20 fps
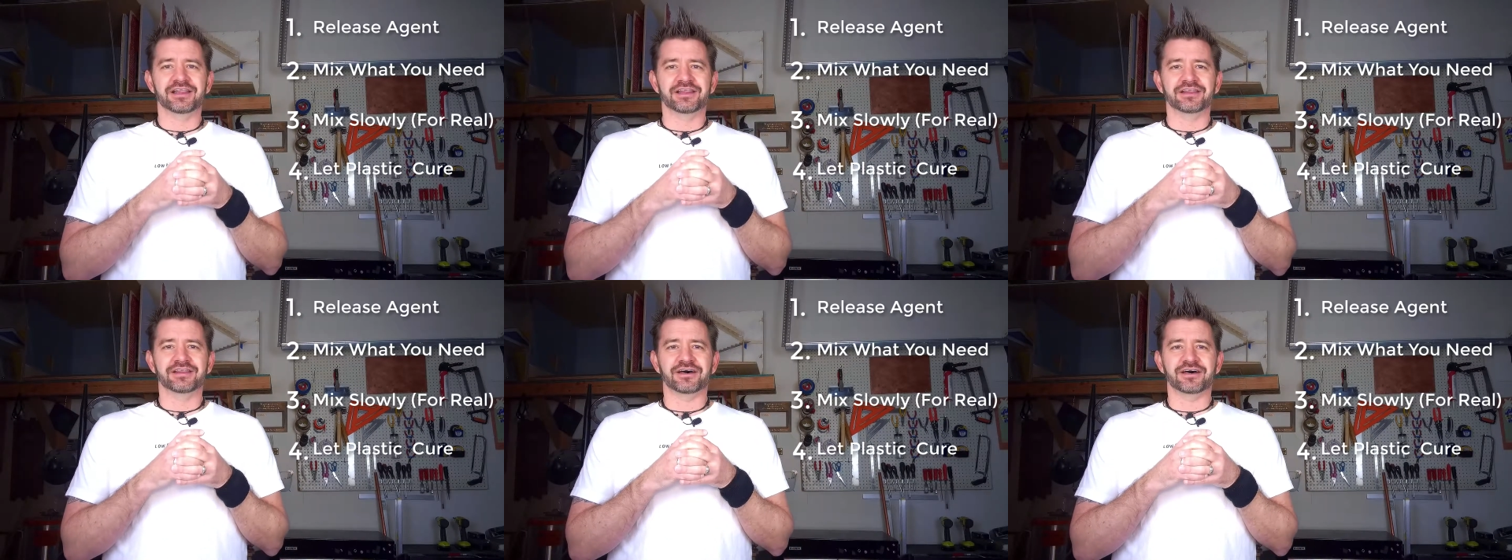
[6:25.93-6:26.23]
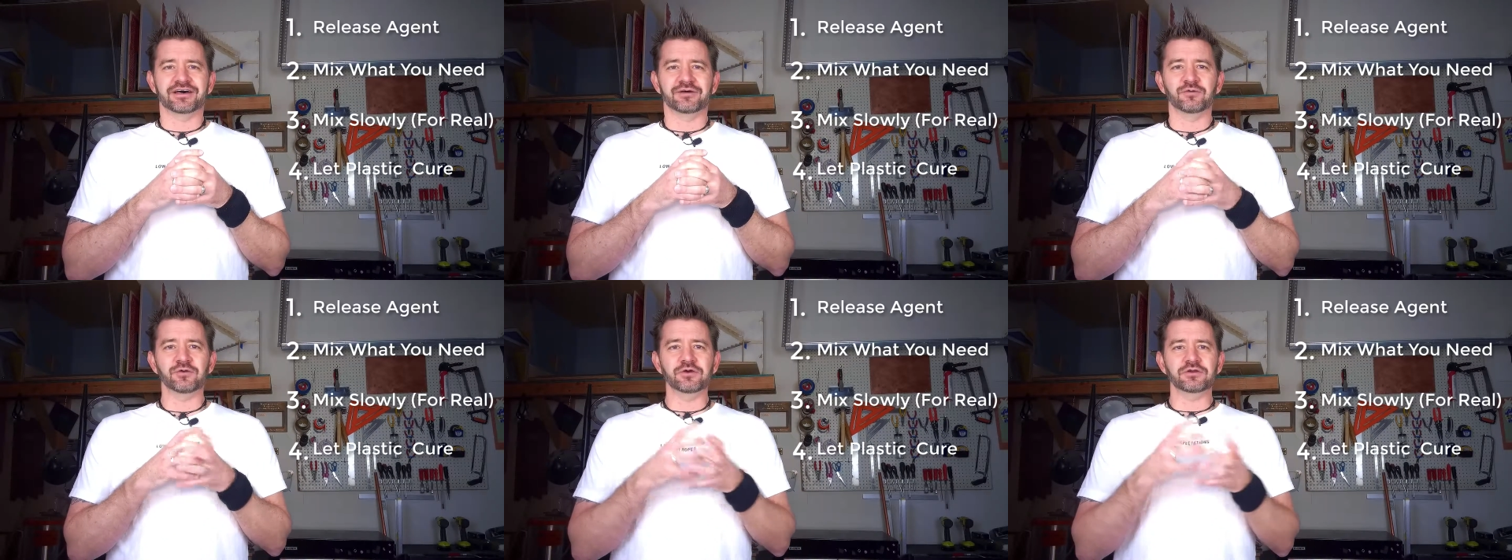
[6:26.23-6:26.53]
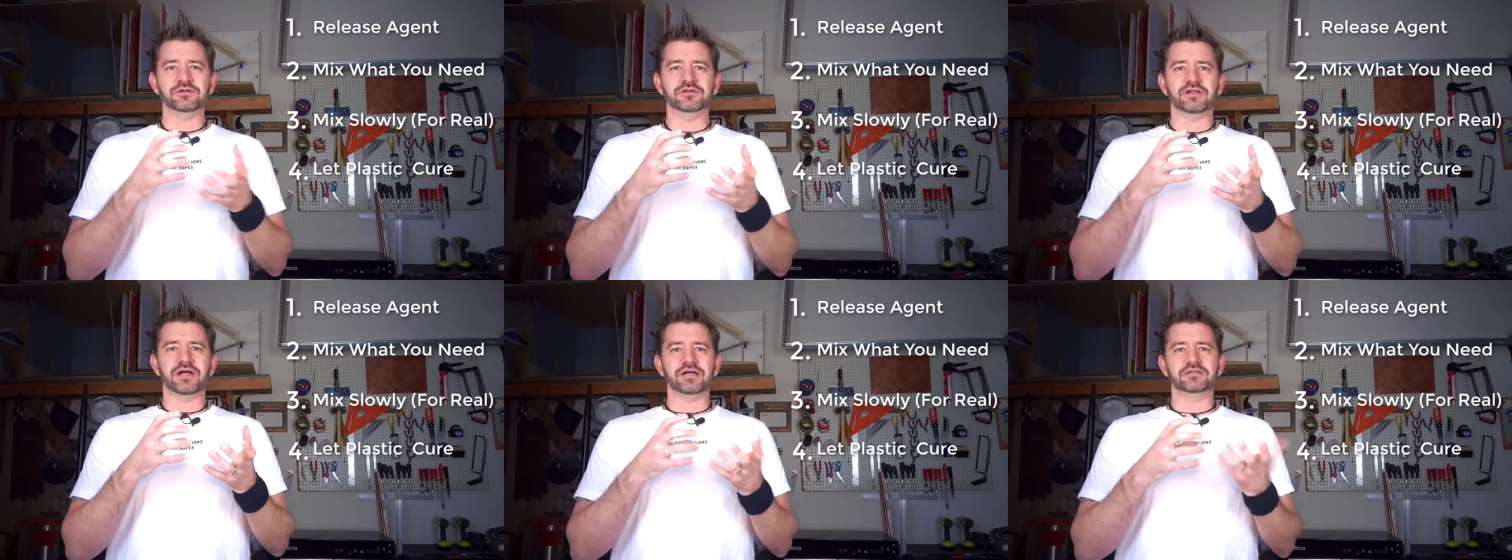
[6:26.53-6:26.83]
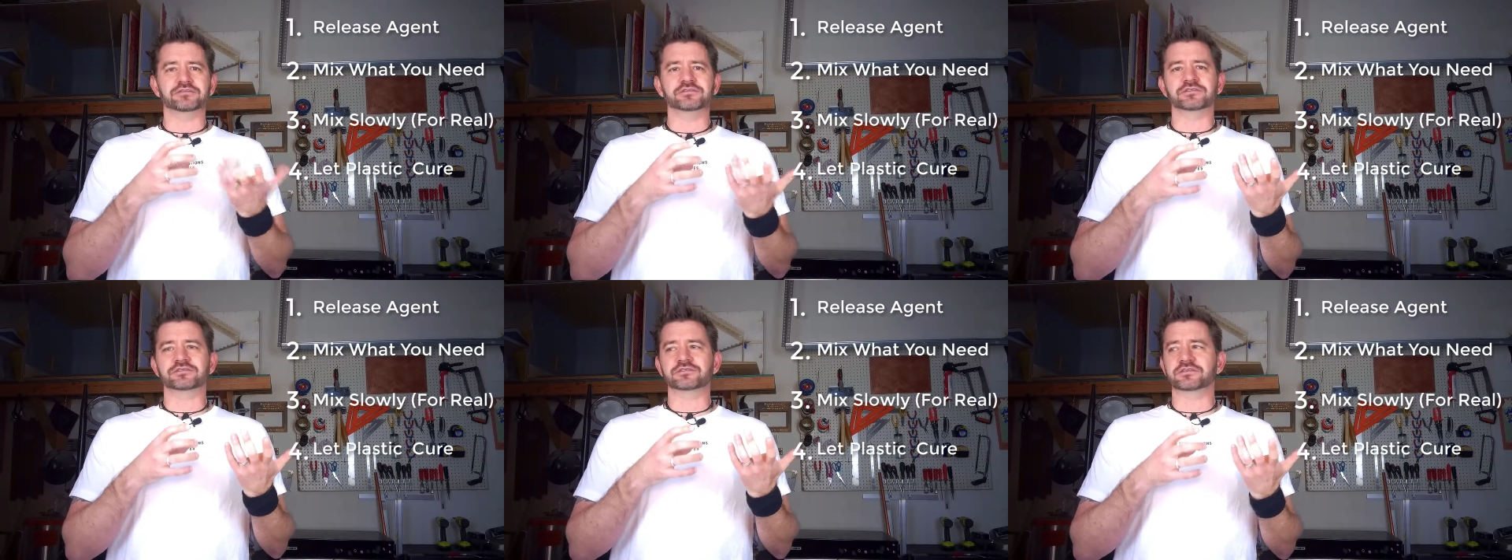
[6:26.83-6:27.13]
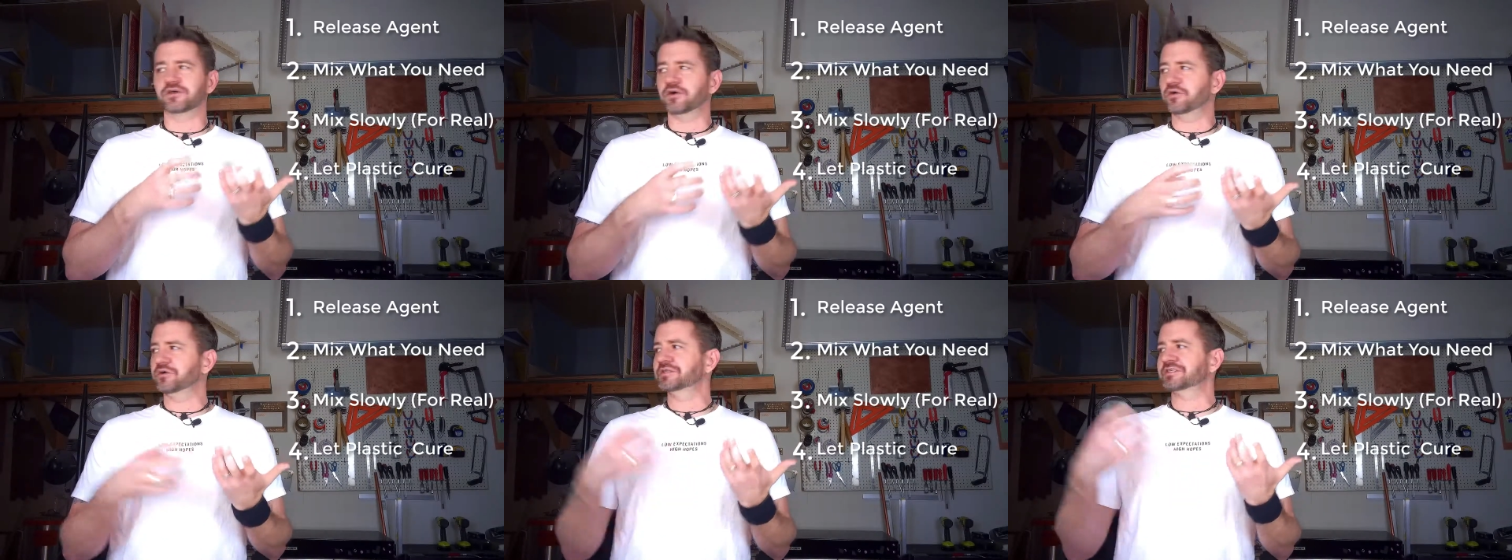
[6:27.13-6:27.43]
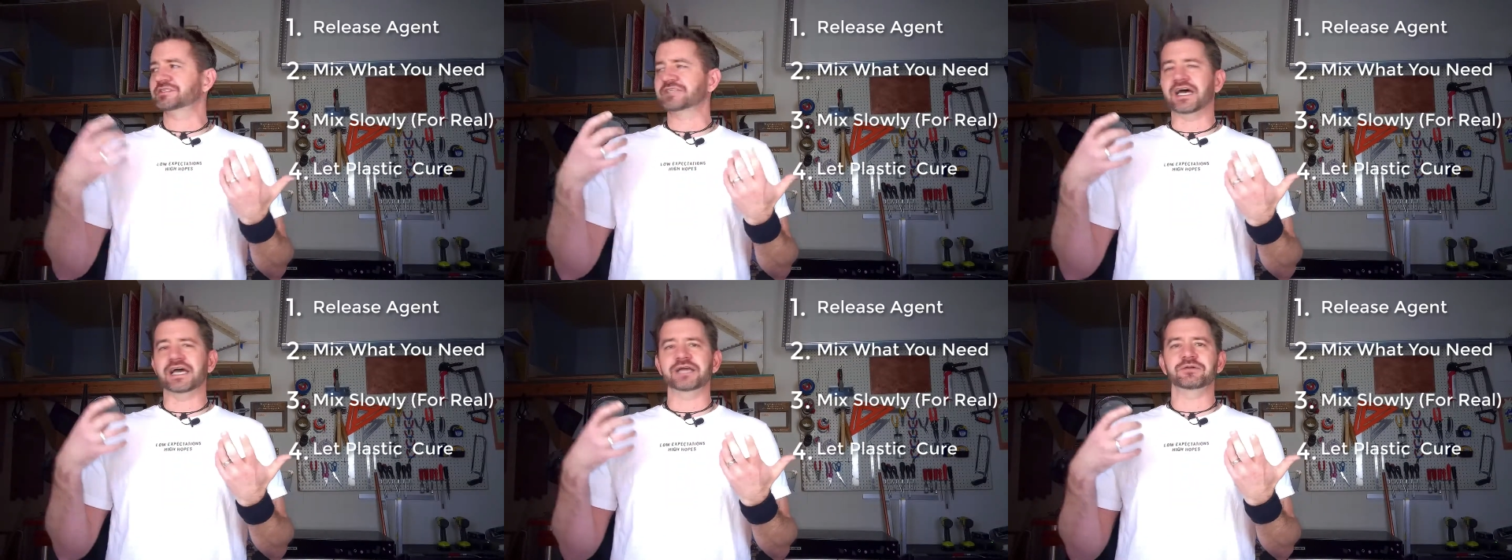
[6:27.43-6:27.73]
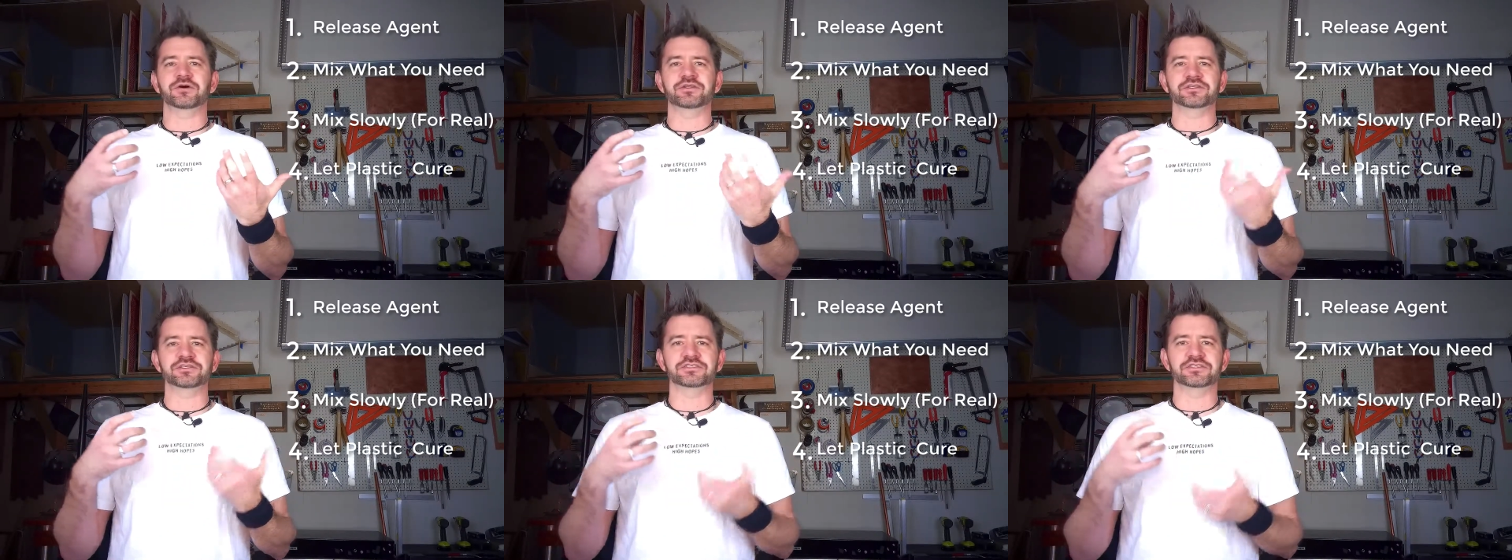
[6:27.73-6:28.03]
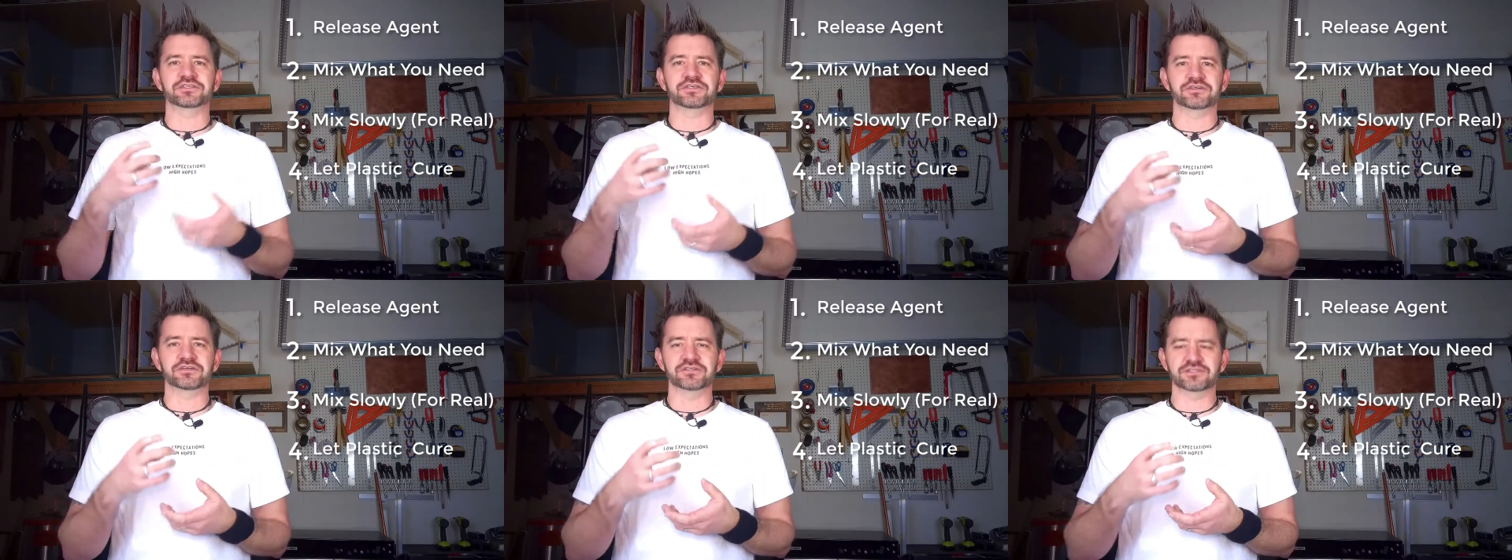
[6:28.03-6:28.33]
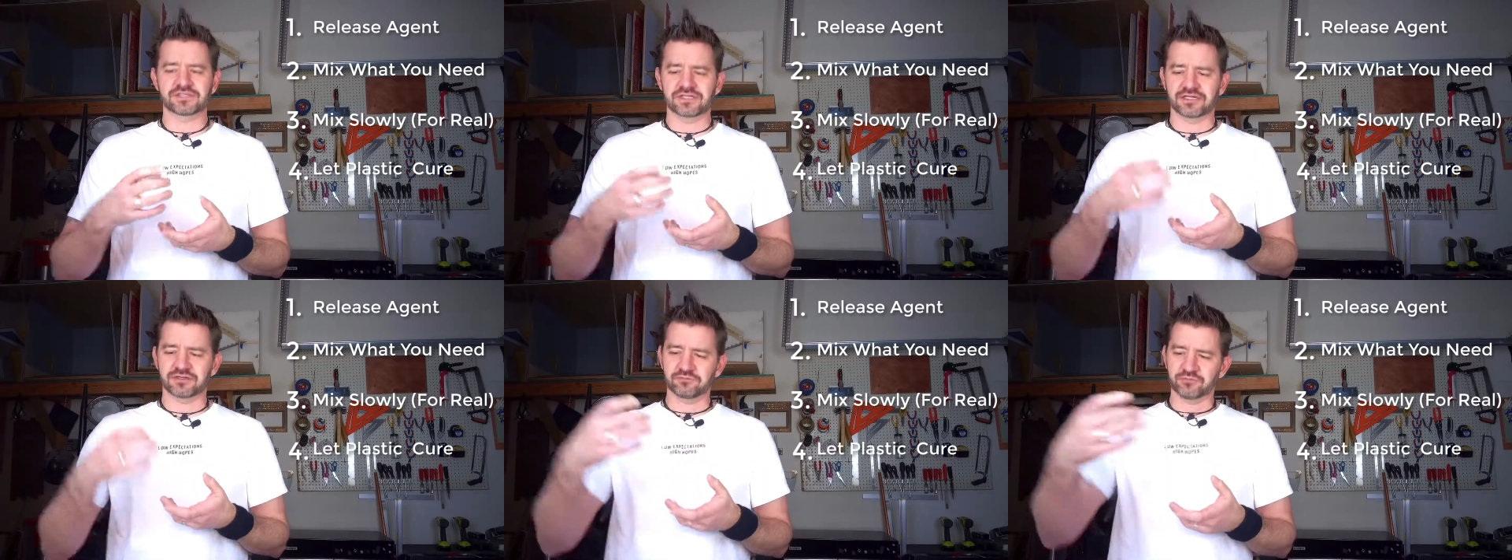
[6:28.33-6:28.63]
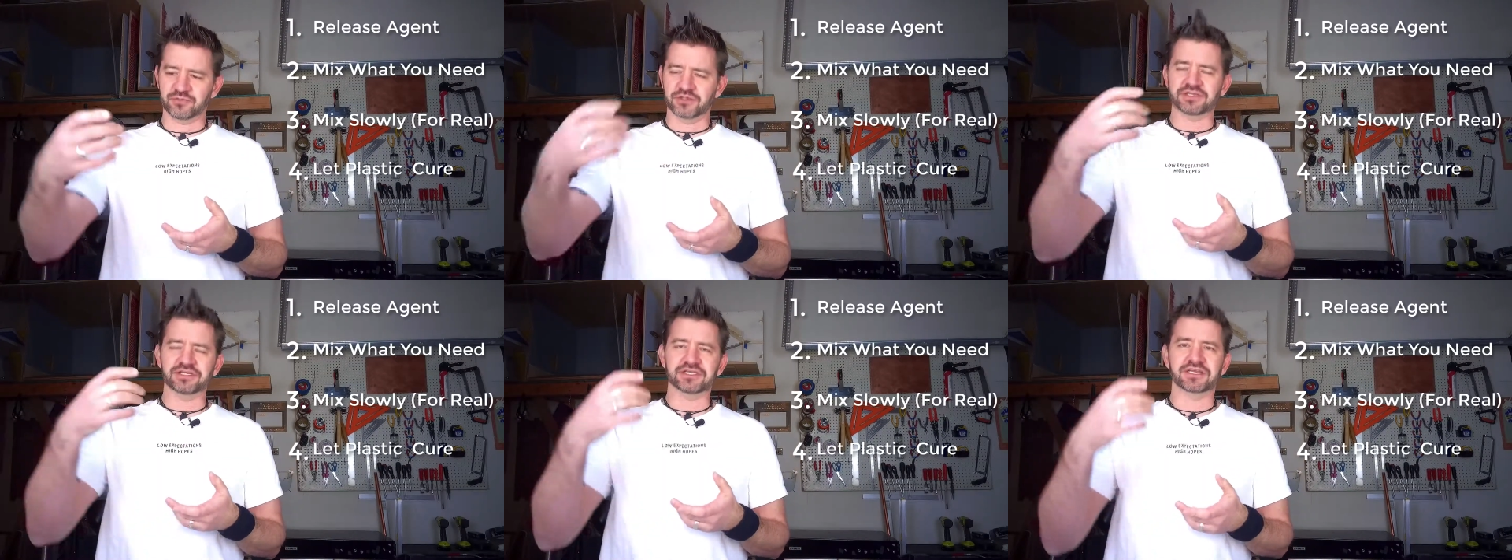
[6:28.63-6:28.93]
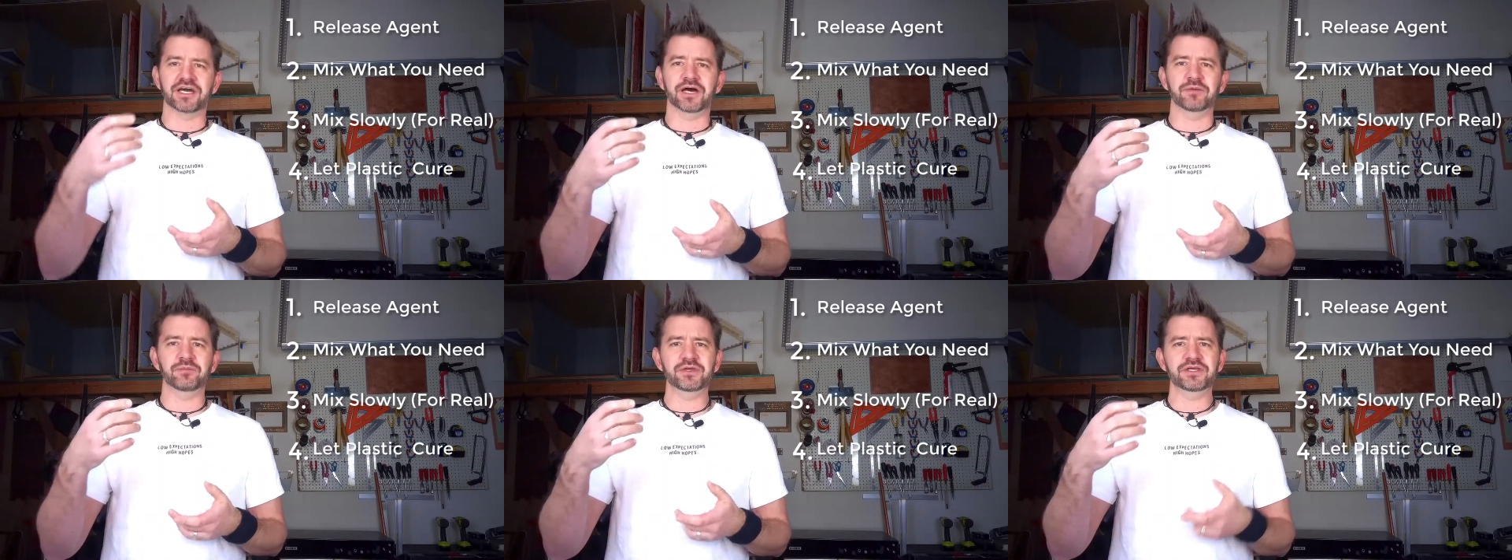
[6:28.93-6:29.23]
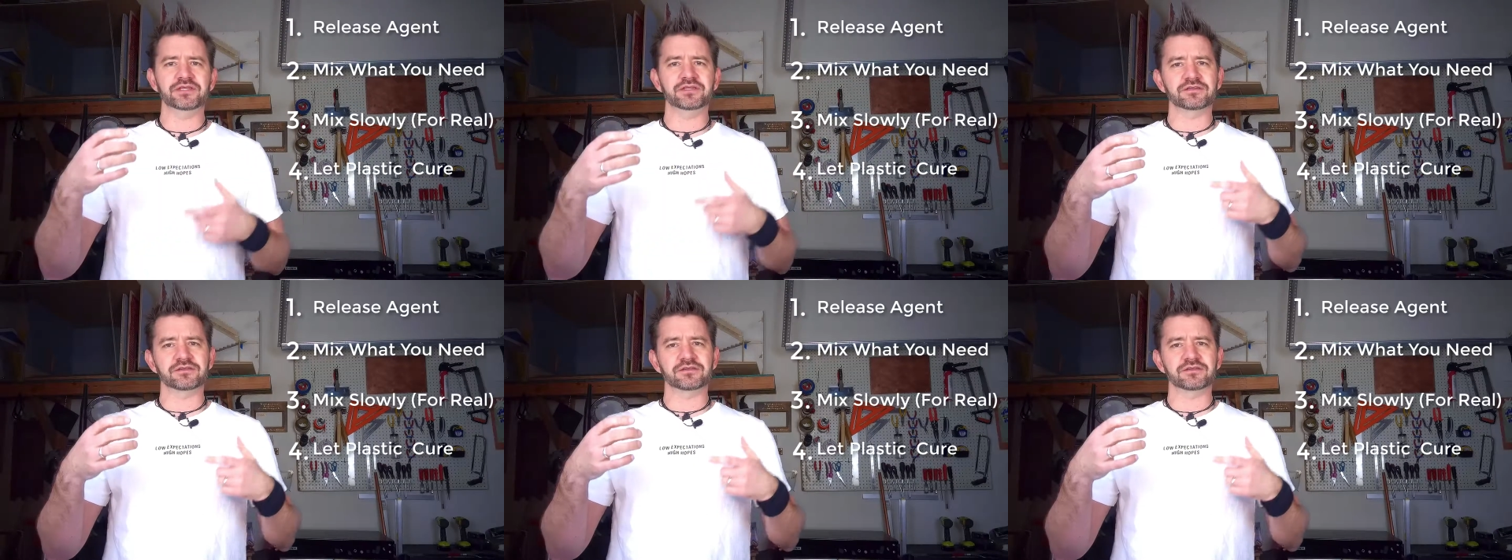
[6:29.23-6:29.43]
thought, well, I'll just go inside while this cures and I'll bring the cup in,